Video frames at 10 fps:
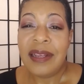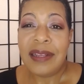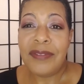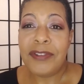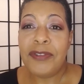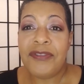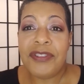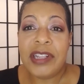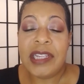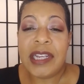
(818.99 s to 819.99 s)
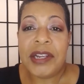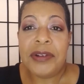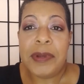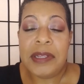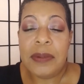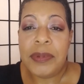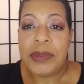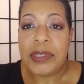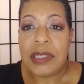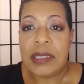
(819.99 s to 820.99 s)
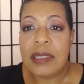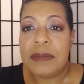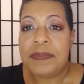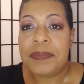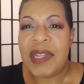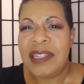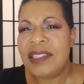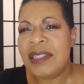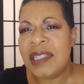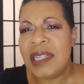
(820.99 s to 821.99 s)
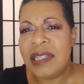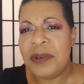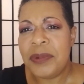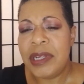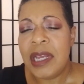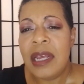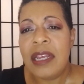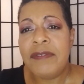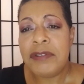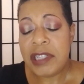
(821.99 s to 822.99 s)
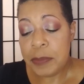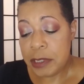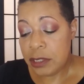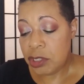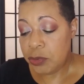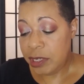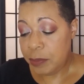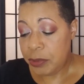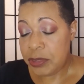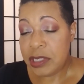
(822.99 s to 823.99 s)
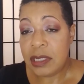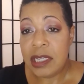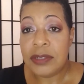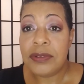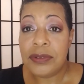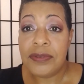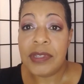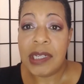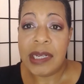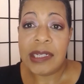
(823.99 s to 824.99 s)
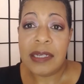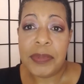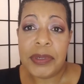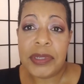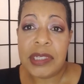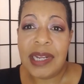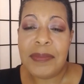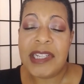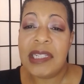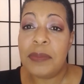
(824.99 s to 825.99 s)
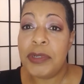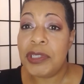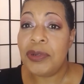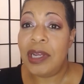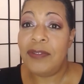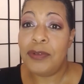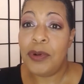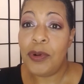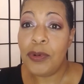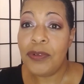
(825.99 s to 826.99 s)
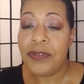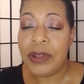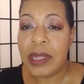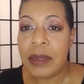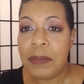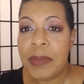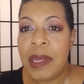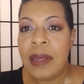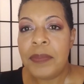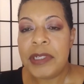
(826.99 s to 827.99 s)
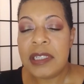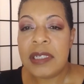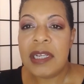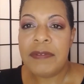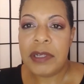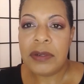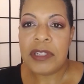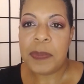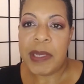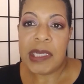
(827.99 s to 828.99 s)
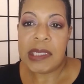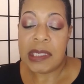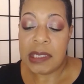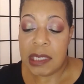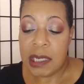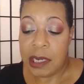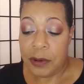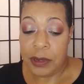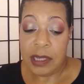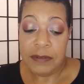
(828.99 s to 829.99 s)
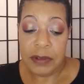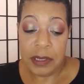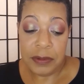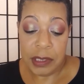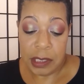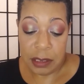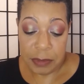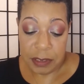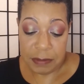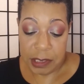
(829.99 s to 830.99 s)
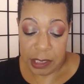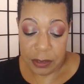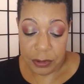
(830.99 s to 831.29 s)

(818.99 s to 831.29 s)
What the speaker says: If you really care about that person, I shouldn't say it that way. If you see potential in that person and you do really like that person, I'm not saying put your life on hold for them, but just leave a little space and see, like, are they really going to get themselves together?